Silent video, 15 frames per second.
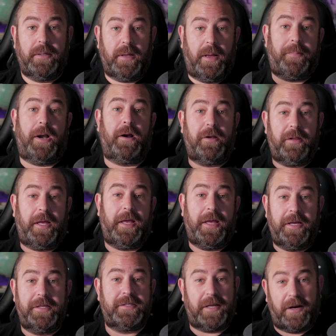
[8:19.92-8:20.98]
Apparently
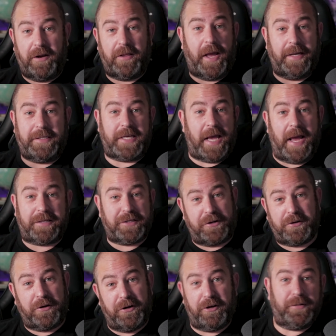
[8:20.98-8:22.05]
he's their like
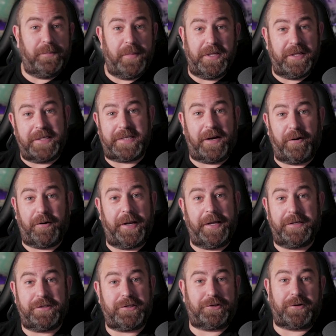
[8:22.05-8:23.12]
tactical military
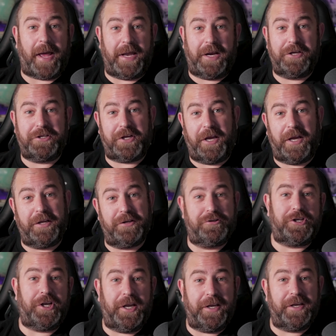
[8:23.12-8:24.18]
strategy
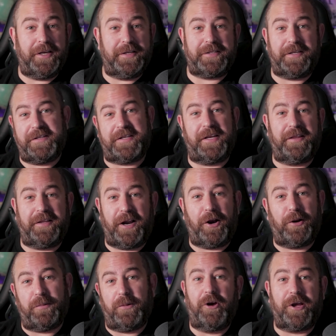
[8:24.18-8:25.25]
genius. He's sitting
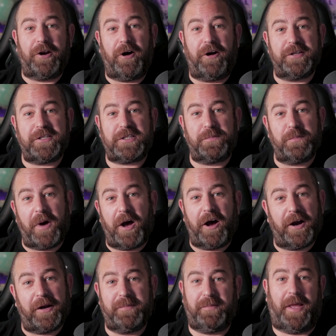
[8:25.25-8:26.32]
there looking all
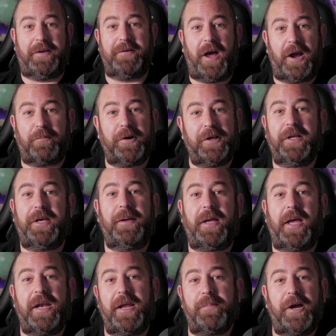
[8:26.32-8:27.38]
smug, like not really
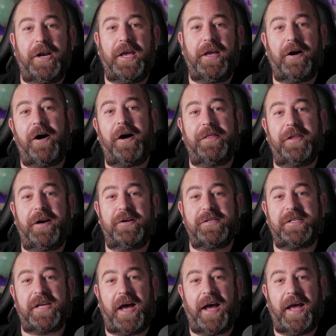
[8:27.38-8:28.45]
anybody on their
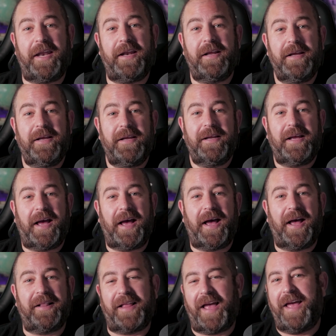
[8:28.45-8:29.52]
side
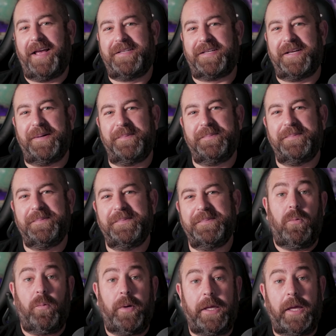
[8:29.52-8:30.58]
likes him.
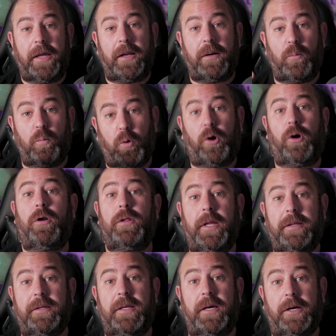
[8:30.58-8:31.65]
We get word
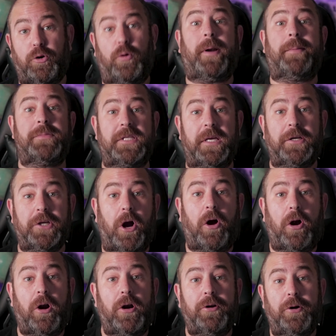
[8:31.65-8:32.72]
that the Crimson
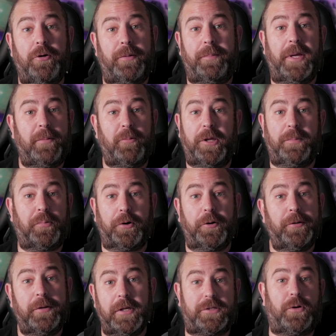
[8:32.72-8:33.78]
Guard, who had been with
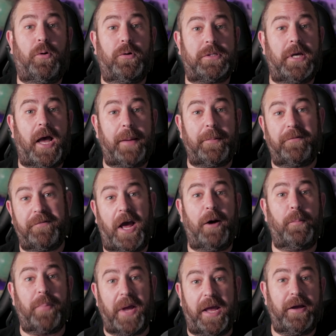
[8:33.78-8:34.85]
Brood this whole time, have now
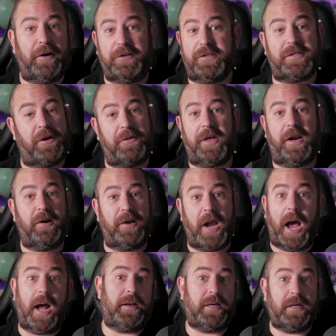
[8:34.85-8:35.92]
bailed, so they're
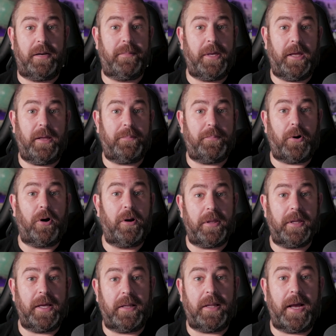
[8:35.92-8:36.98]
not going to be part of
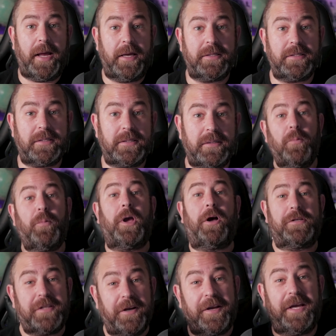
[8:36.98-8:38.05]
the alliance. We
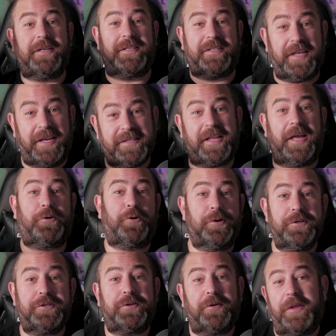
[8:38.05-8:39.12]
also get to see, as they
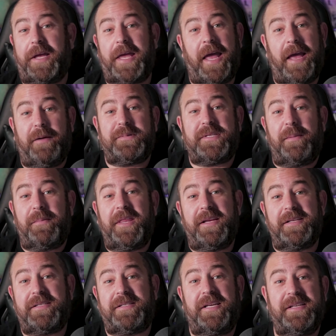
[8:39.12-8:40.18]
cruise through the camp, some of
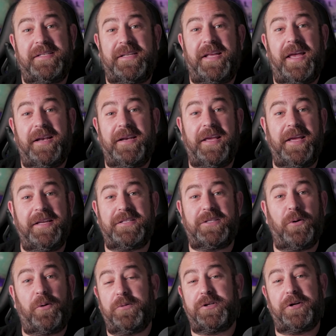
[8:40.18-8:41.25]
these Tistandi
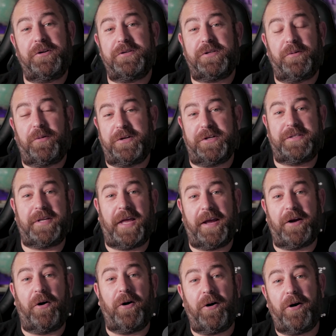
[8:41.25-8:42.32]
soldiers who are just like
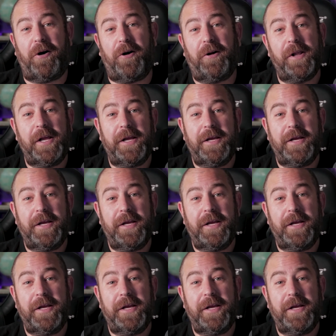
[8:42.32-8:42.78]
all